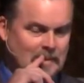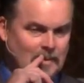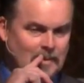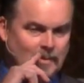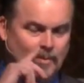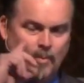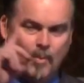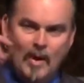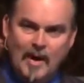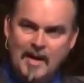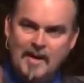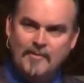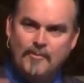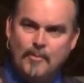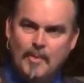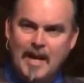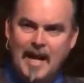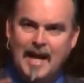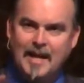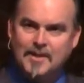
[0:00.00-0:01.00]
What if
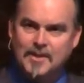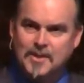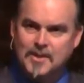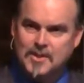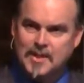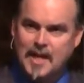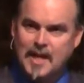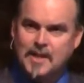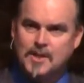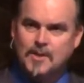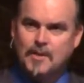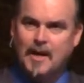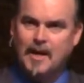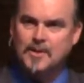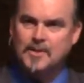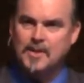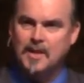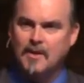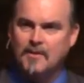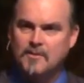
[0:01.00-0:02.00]
we had to say to
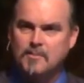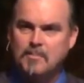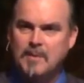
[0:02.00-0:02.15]
ourselves,